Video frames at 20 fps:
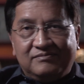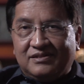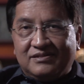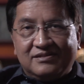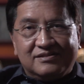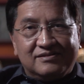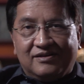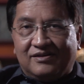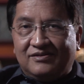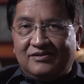
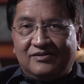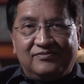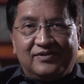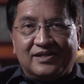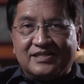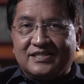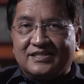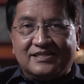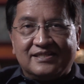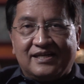because all of
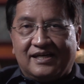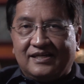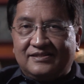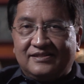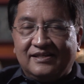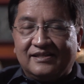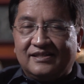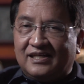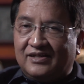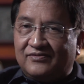us, I
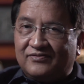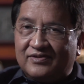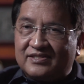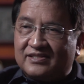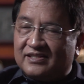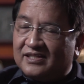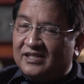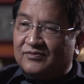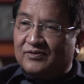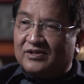think every
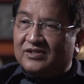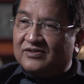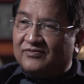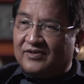single one